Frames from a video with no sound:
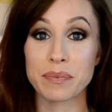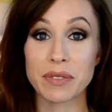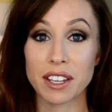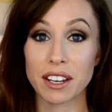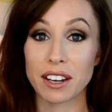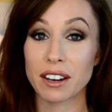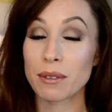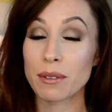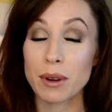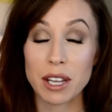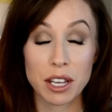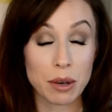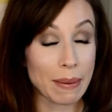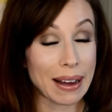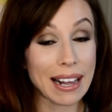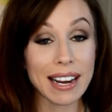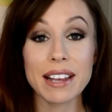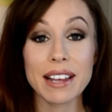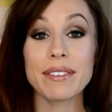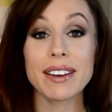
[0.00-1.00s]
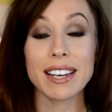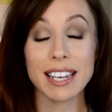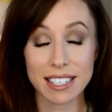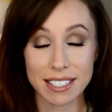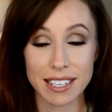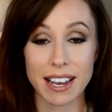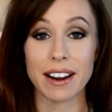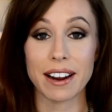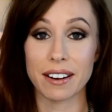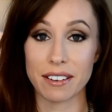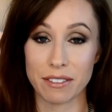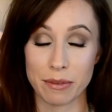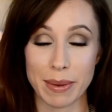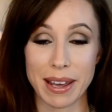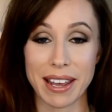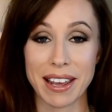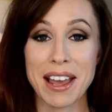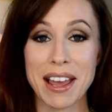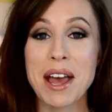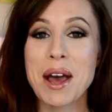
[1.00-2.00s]
You're, you might even get tired of
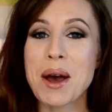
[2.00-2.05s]
me.